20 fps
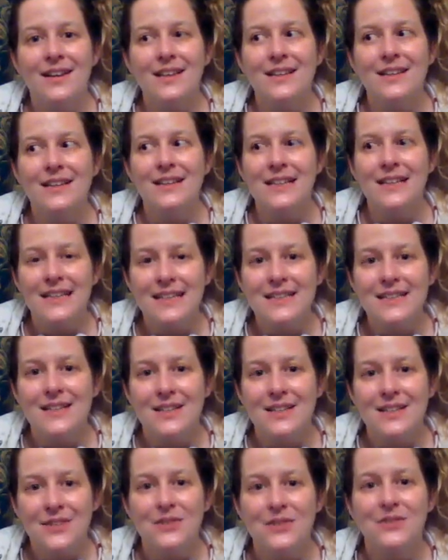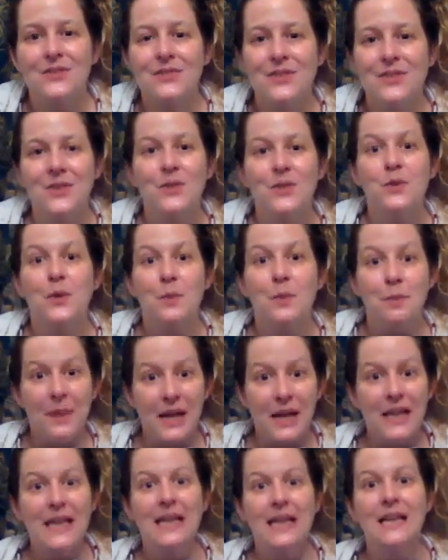You need to feel
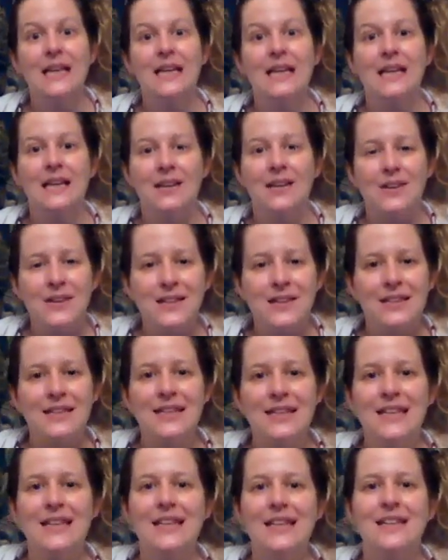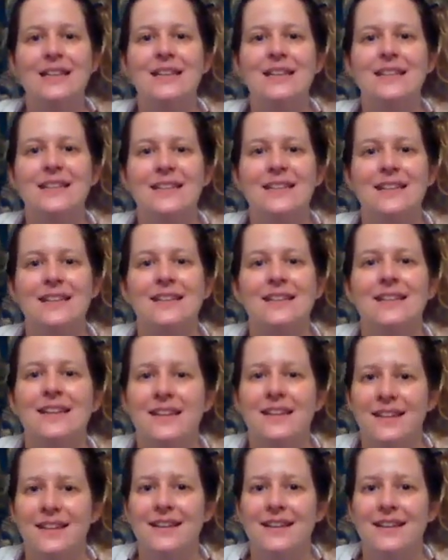completely like neat and,